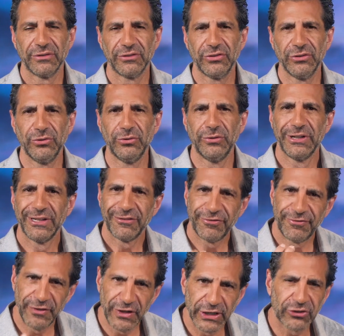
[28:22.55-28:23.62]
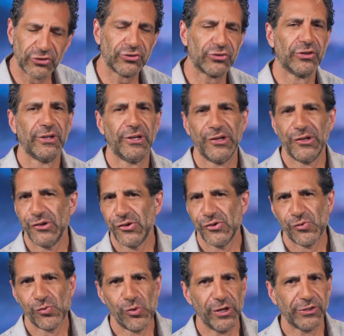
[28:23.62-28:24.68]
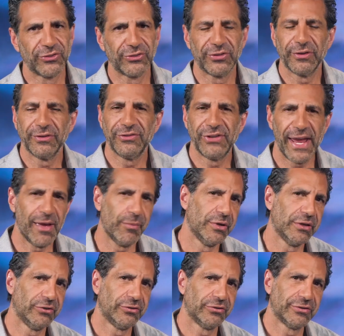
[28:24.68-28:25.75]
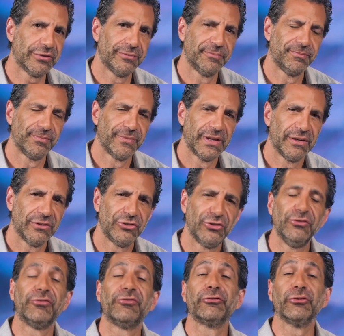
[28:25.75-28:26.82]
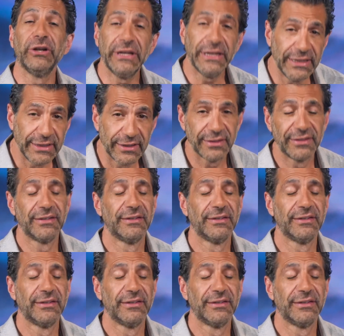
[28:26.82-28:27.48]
to fix what's damaged, to free